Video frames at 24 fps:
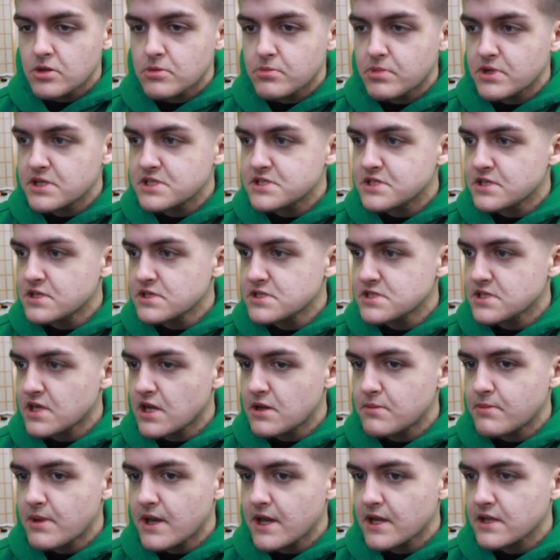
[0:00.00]
but he's gonna
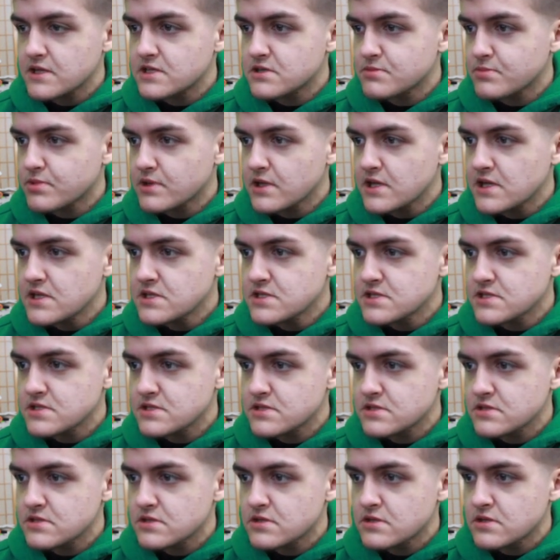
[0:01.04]
slide back into
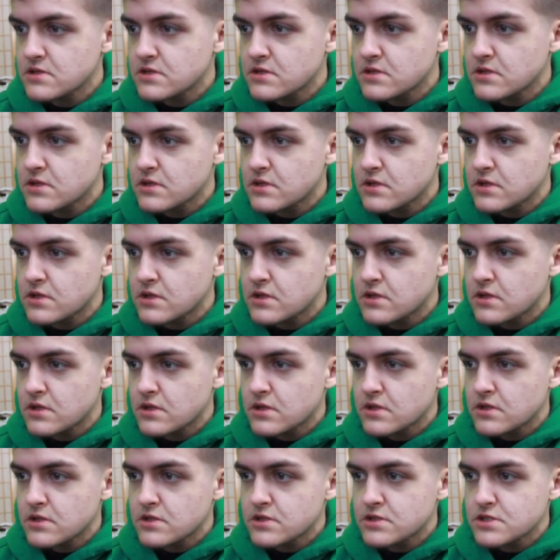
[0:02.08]
place.
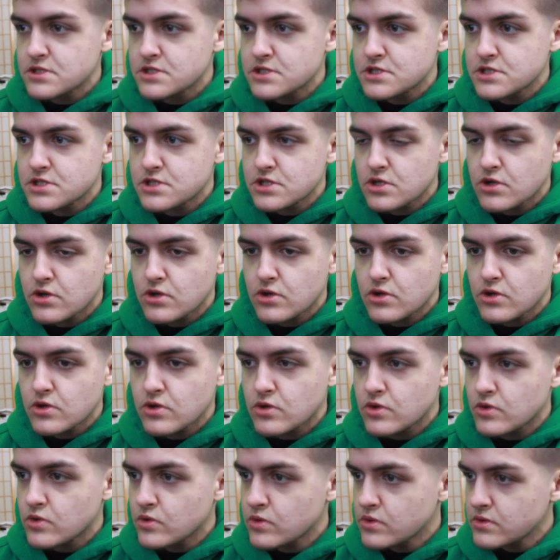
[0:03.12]

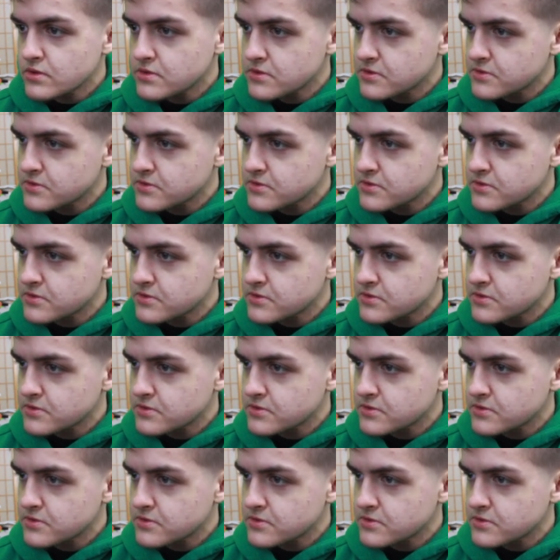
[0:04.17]
So